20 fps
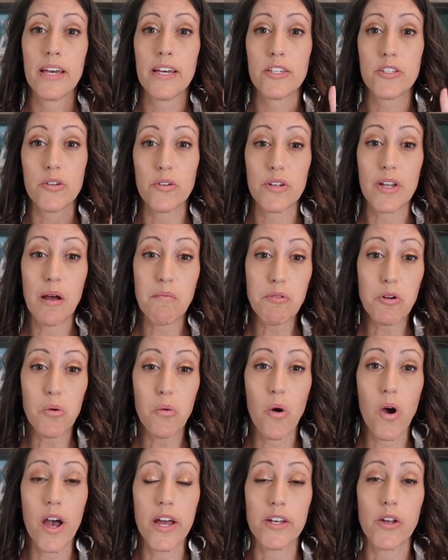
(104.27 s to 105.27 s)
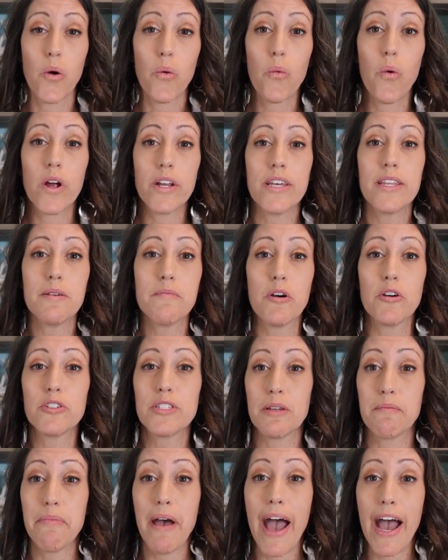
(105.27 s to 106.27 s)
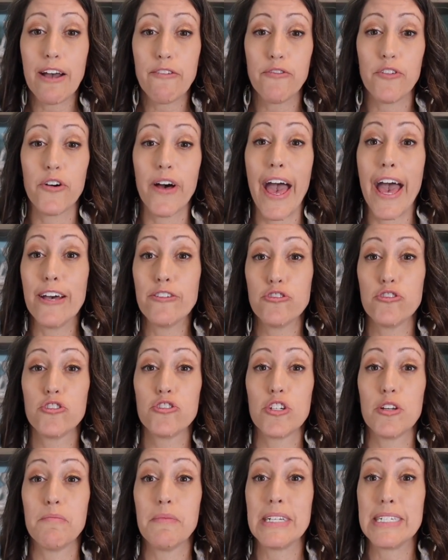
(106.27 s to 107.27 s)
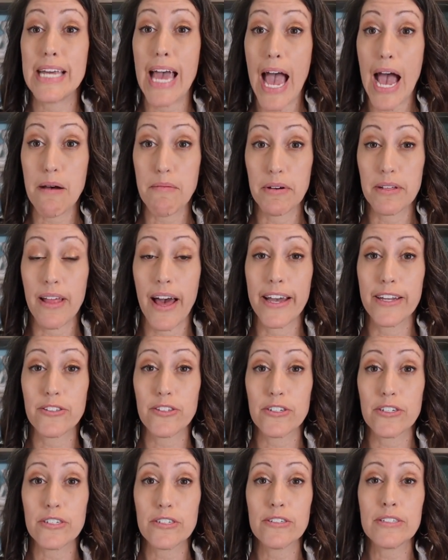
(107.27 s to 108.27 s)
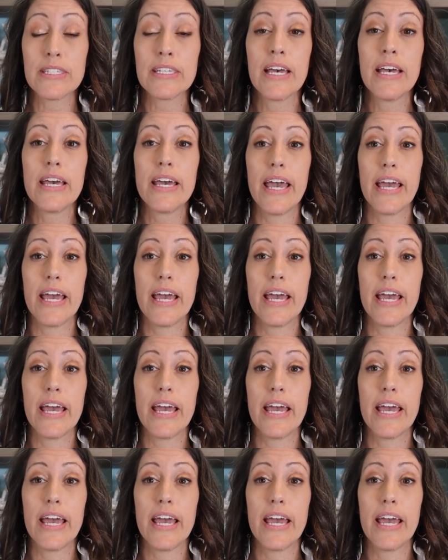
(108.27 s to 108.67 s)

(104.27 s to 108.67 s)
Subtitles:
So number one, one of the most impactful estrogen metabolizers